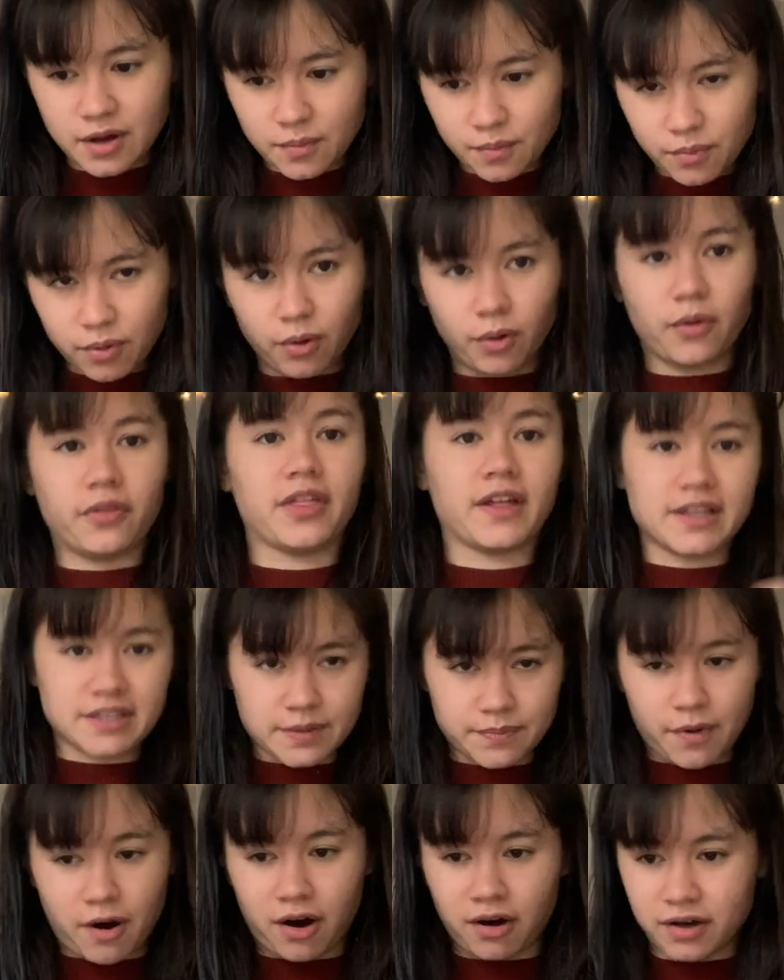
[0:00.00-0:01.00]
pull things
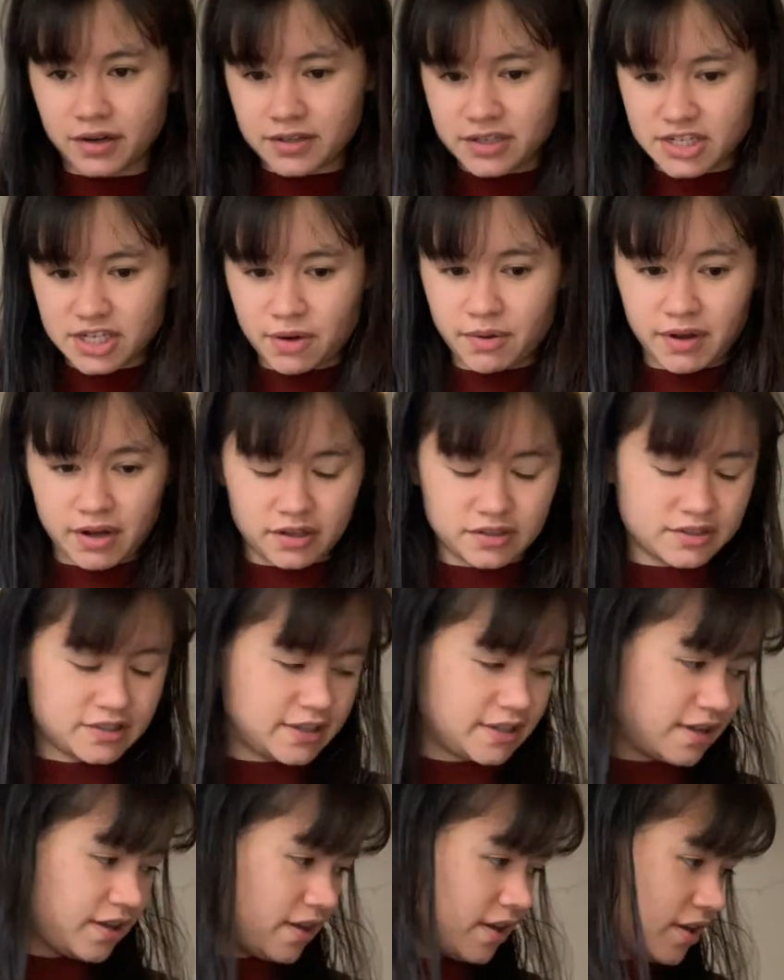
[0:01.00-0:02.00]
apart and sew it onto
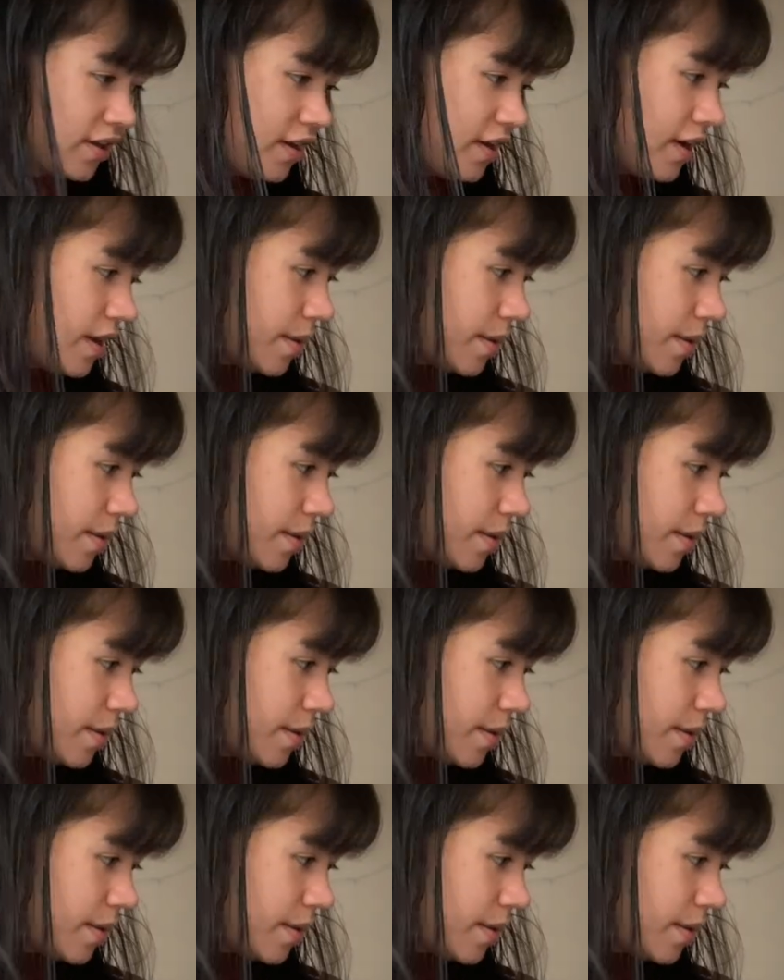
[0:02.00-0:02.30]
the